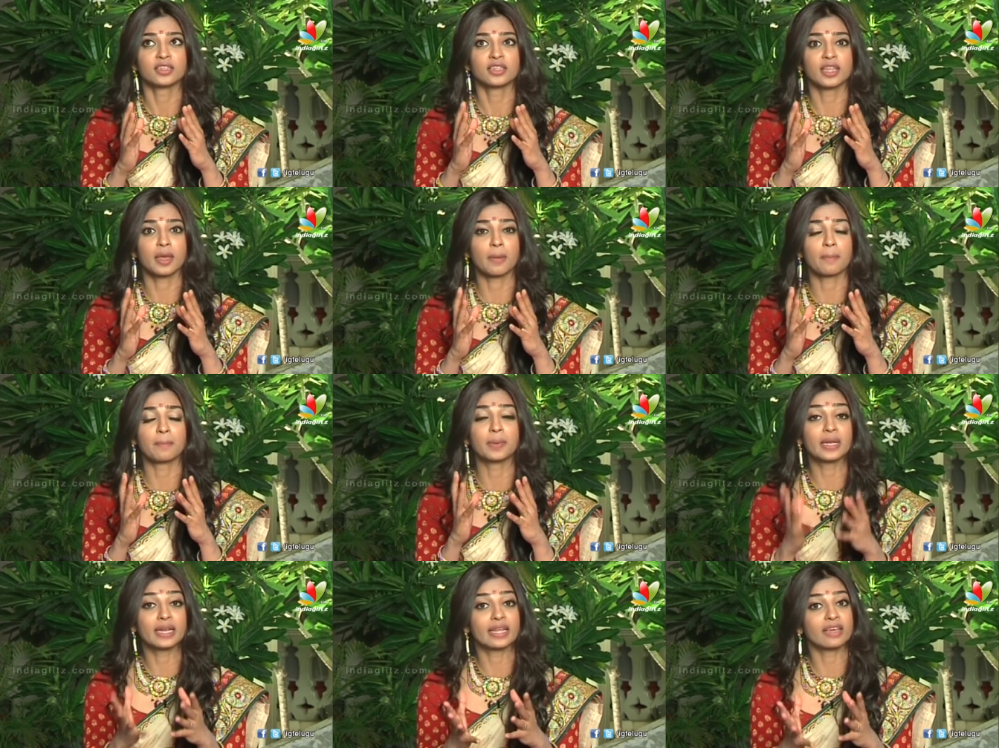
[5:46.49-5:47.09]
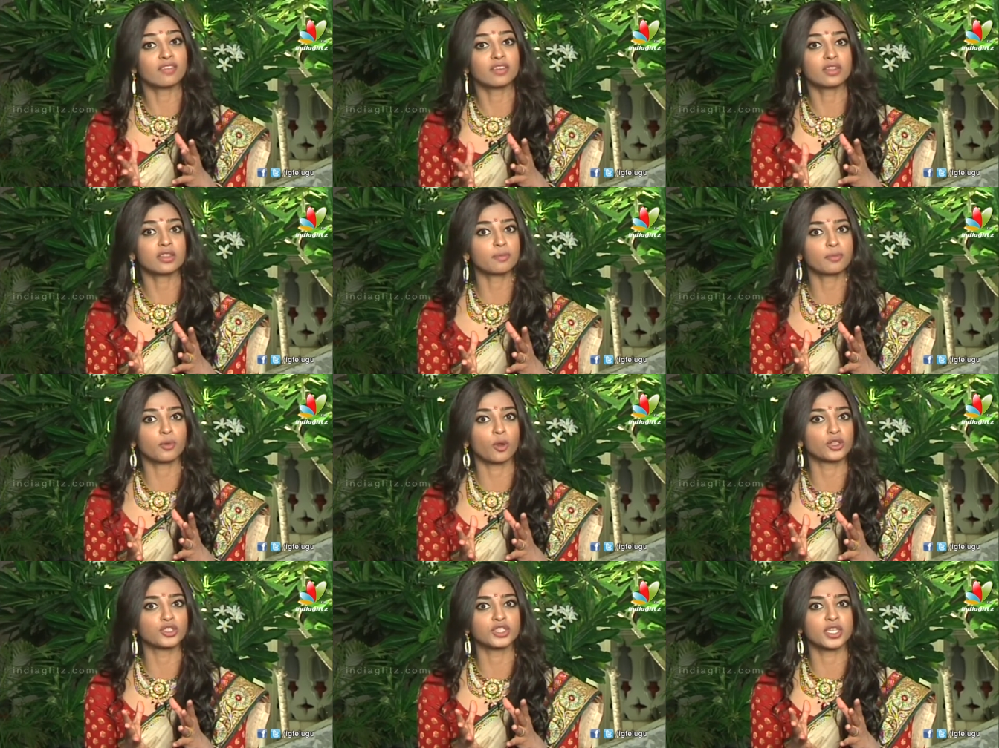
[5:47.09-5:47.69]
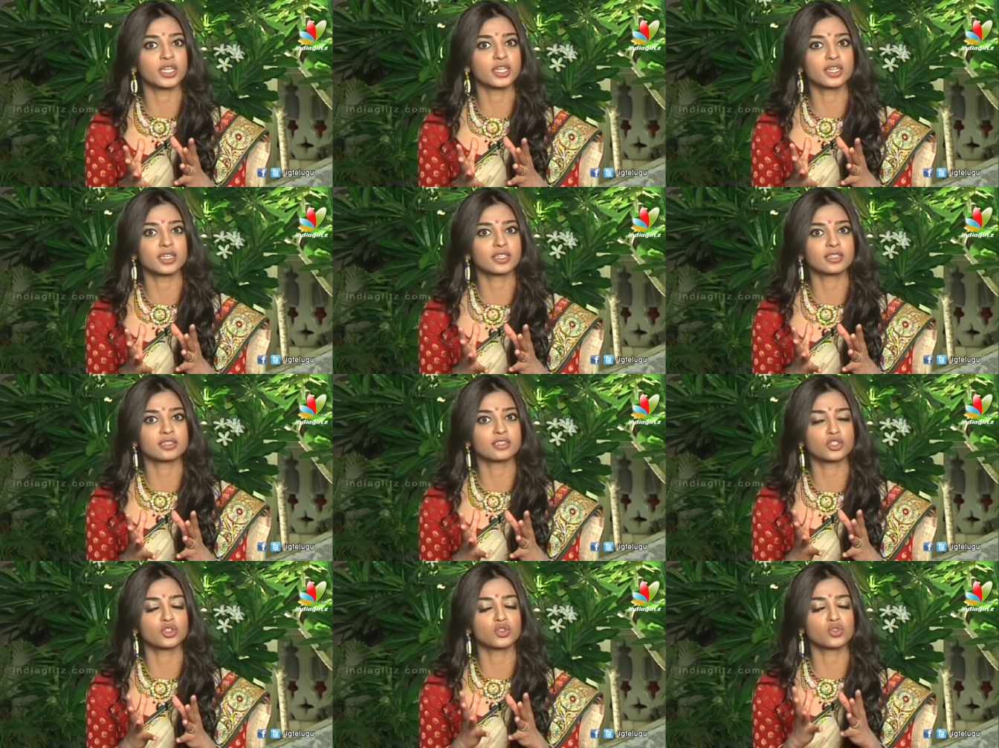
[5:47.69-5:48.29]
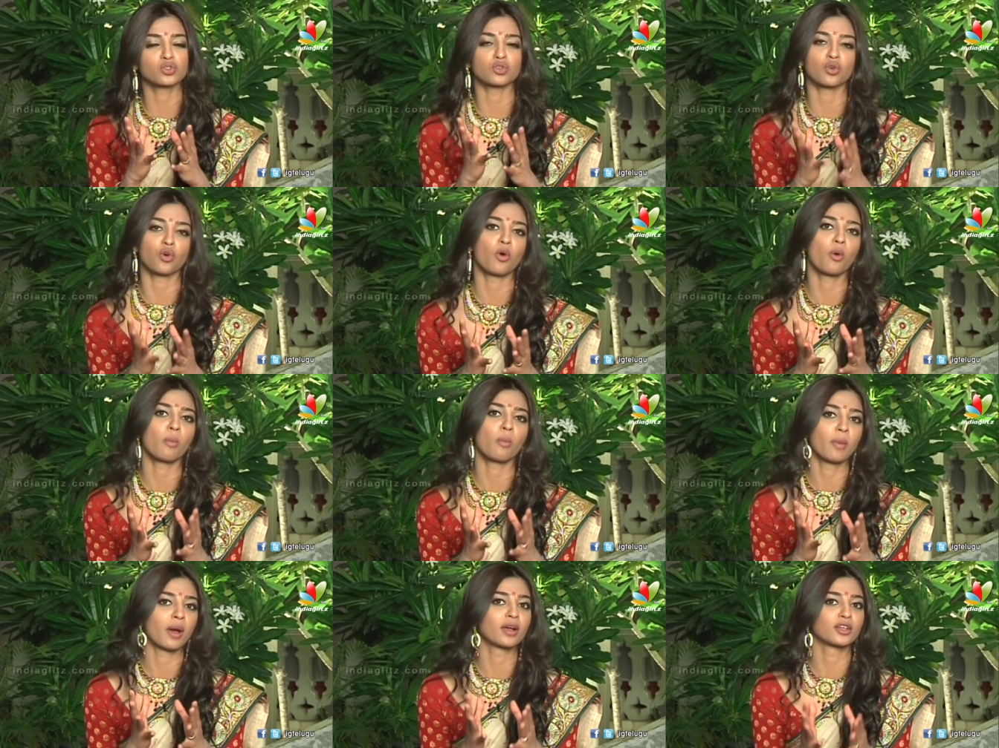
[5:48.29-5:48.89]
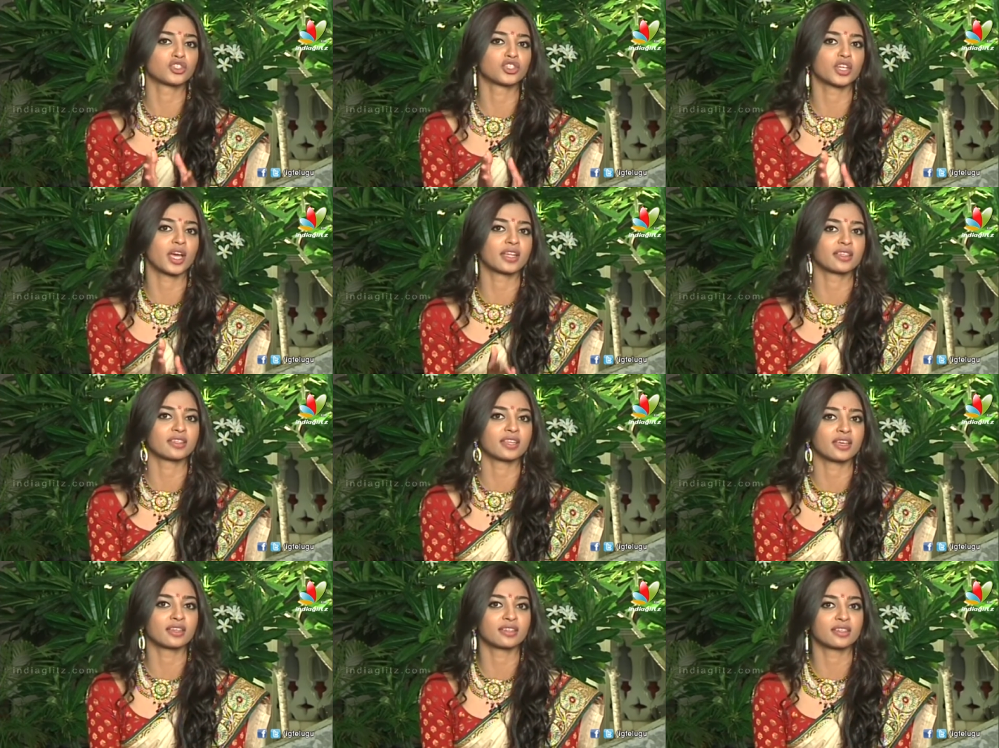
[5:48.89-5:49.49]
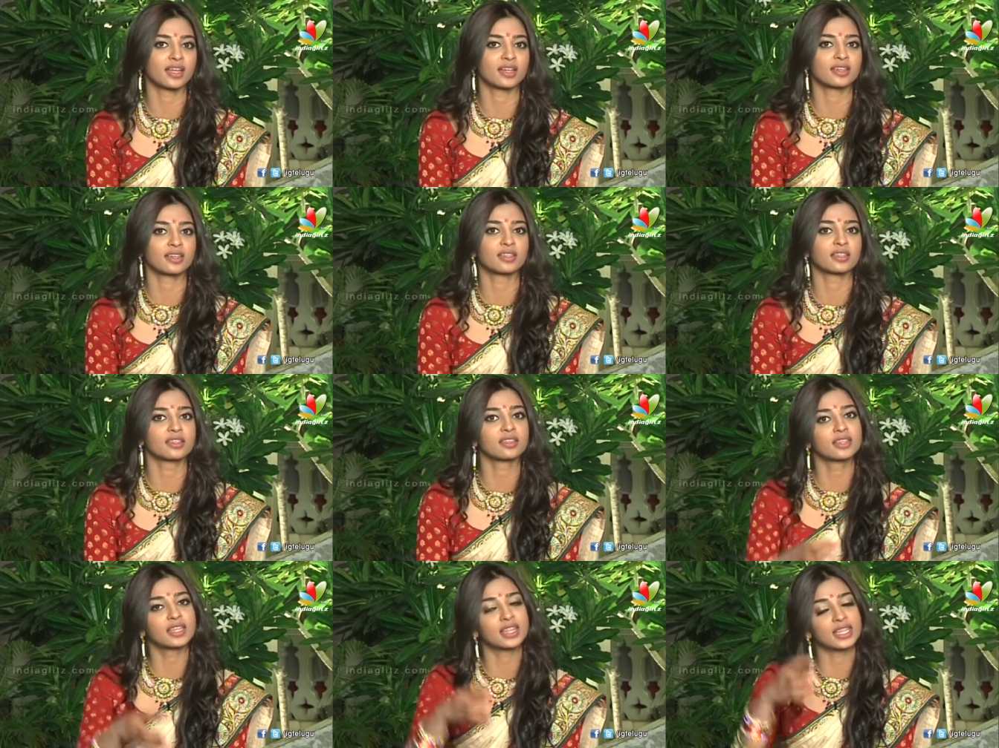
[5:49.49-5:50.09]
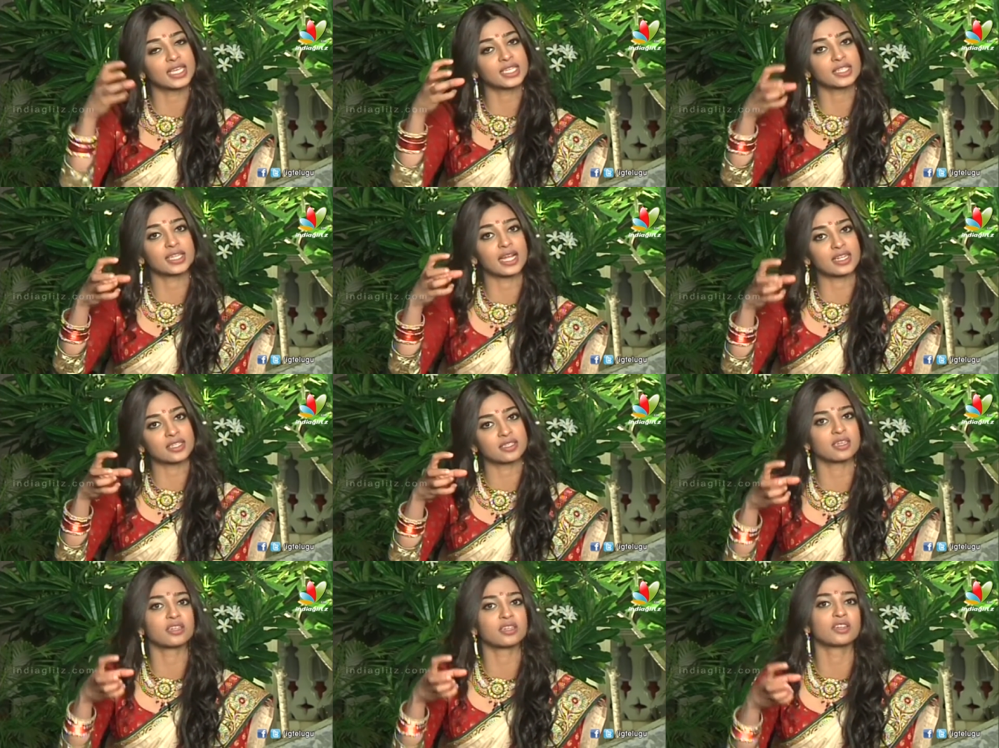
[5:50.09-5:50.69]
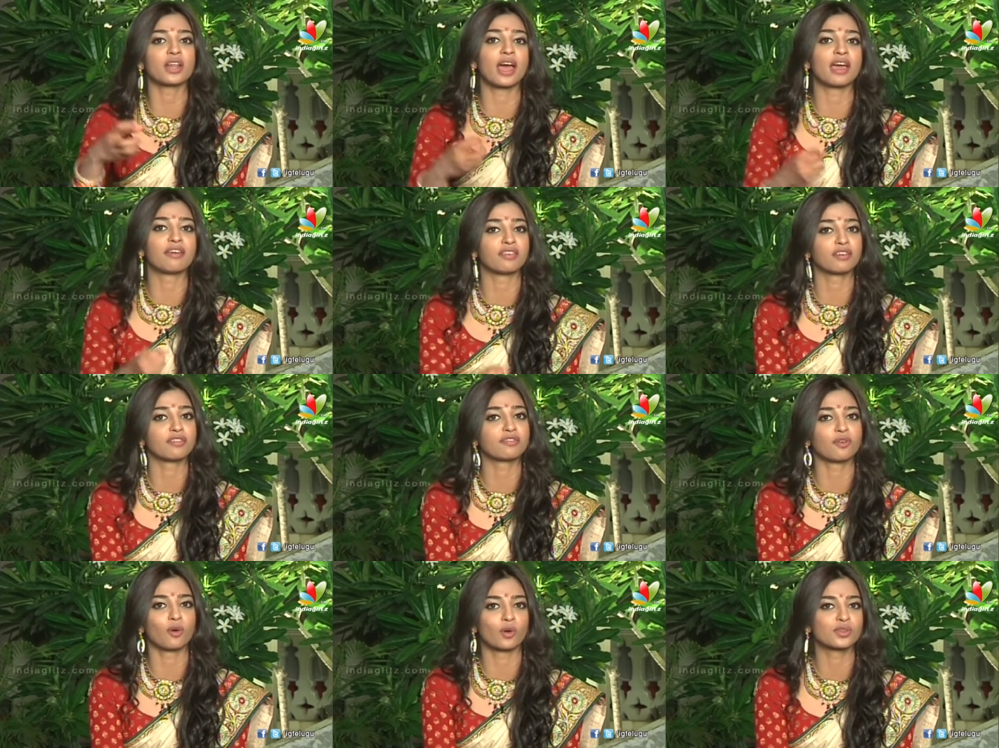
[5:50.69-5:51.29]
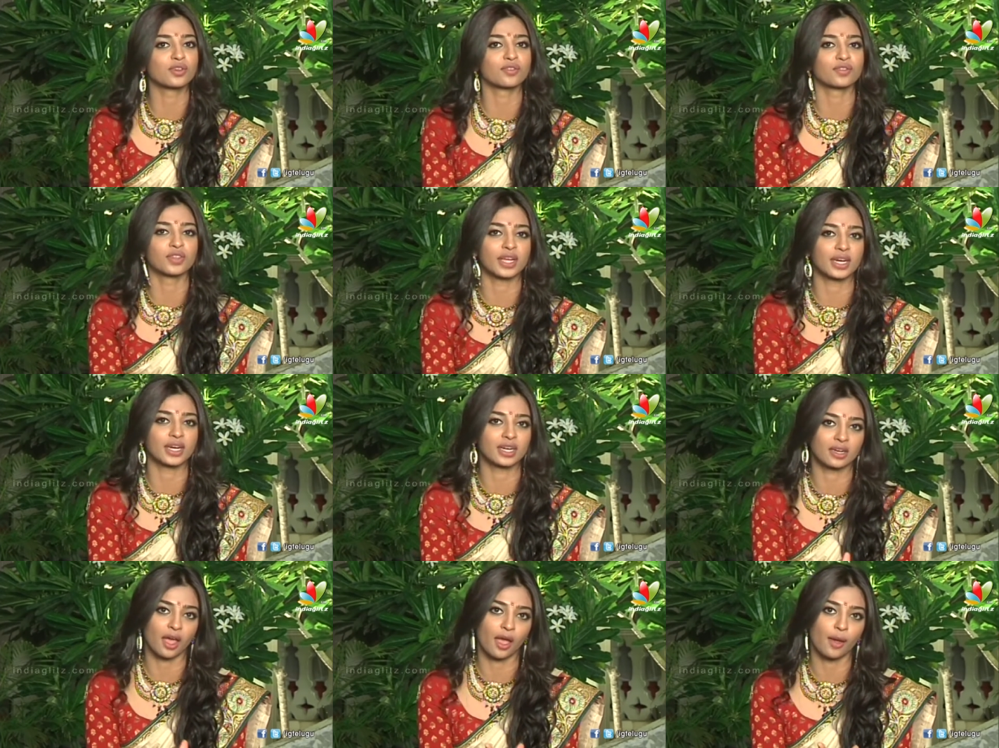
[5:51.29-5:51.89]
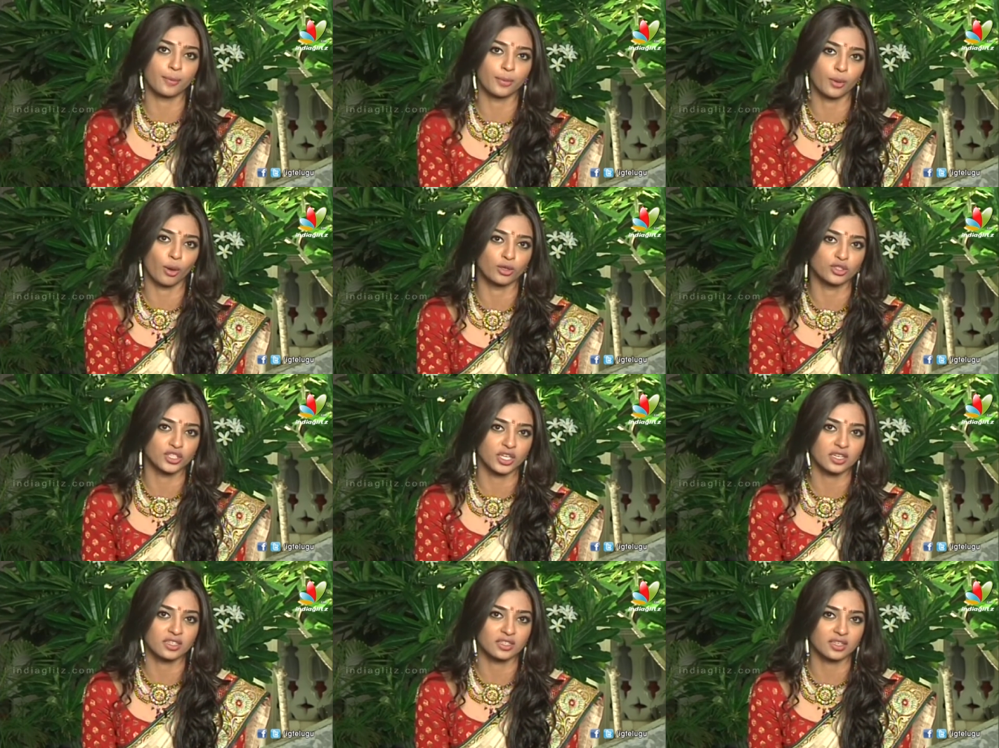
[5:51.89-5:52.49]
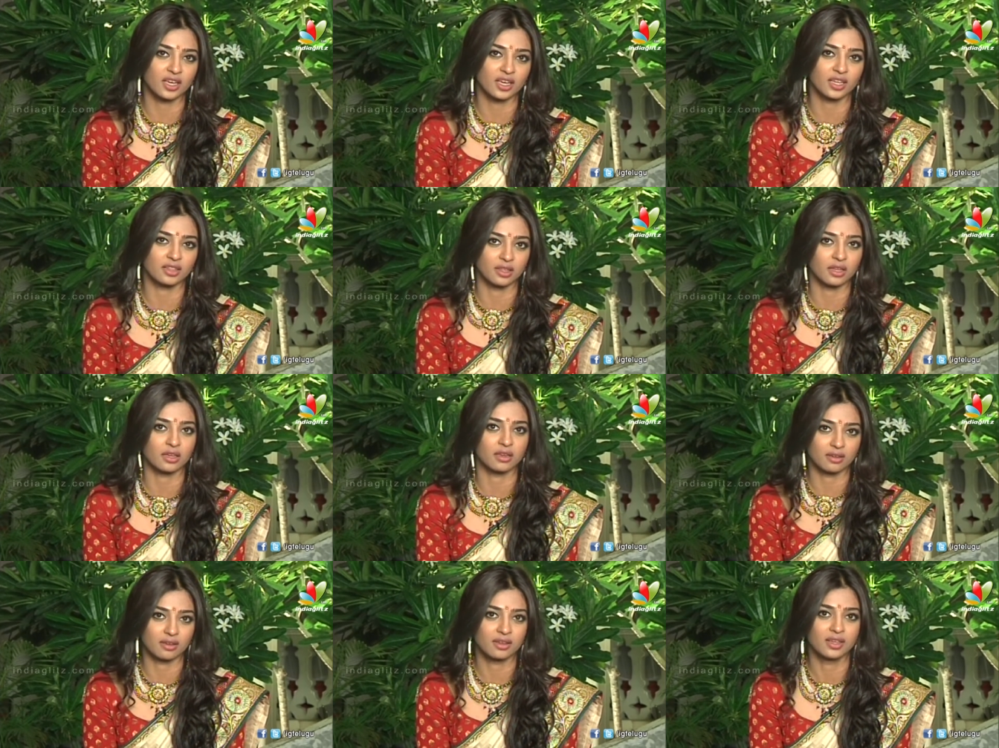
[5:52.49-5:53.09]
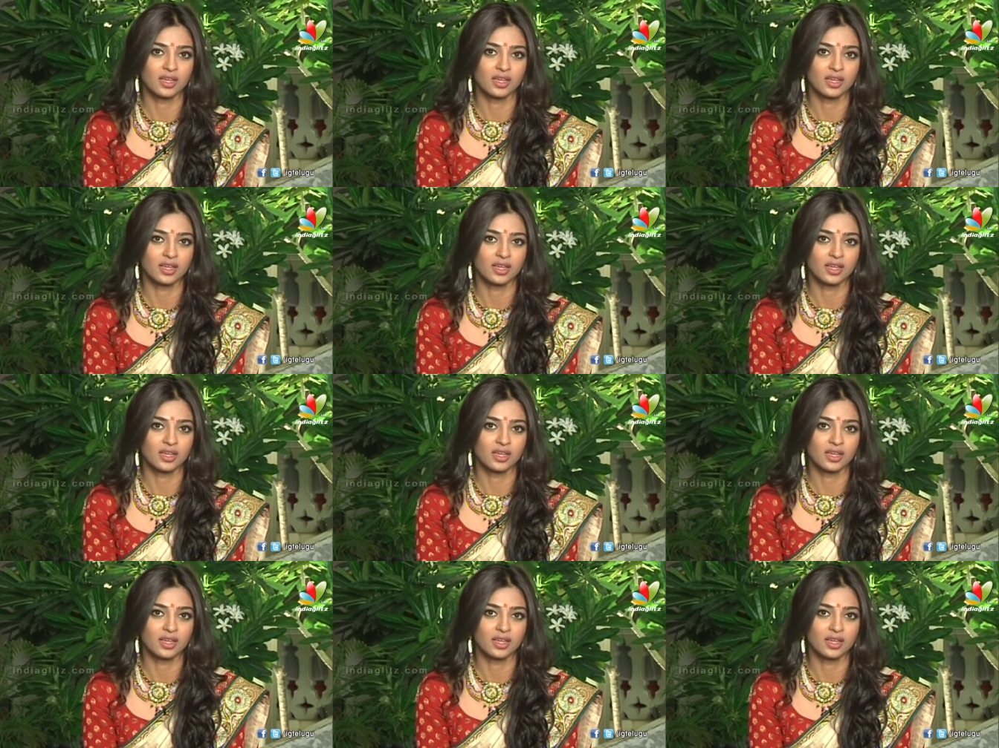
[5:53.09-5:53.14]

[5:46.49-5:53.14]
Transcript: they believe in the project so much i think that this, that's the driving force of the entire project i think